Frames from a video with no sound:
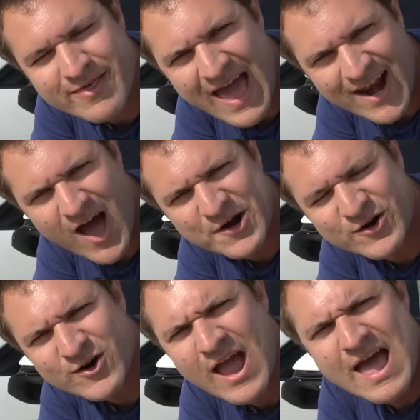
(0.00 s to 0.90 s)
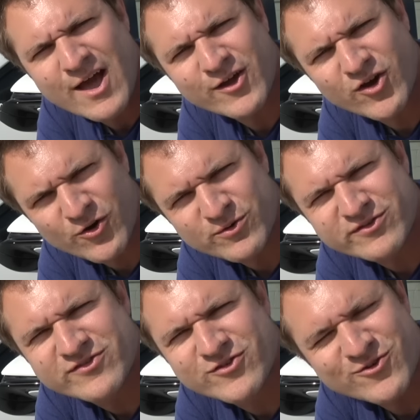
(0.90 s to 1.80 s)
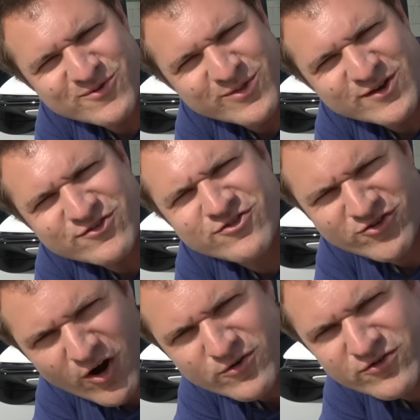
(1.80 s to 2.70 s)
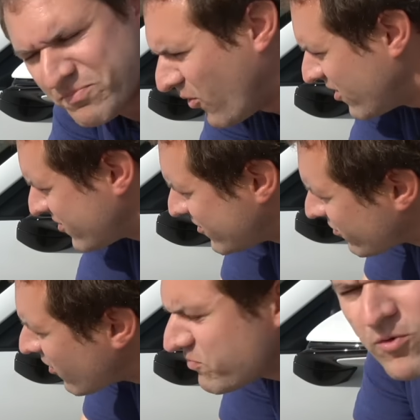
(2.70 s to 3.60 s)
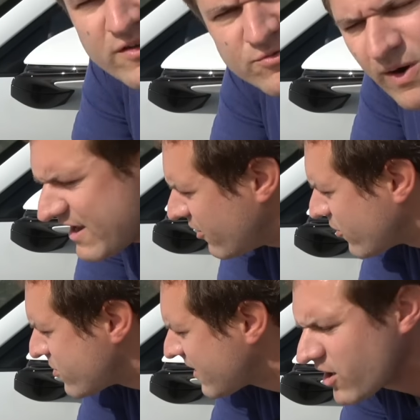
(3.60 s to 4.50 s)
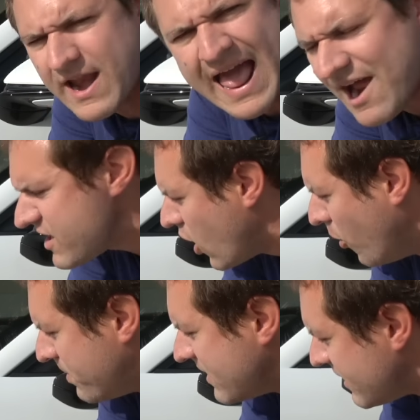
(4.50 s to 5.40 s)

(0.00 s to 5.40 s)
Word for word: That honor goes to the charge port. The charge port is right here, and you're thinking, all right, how do you open it?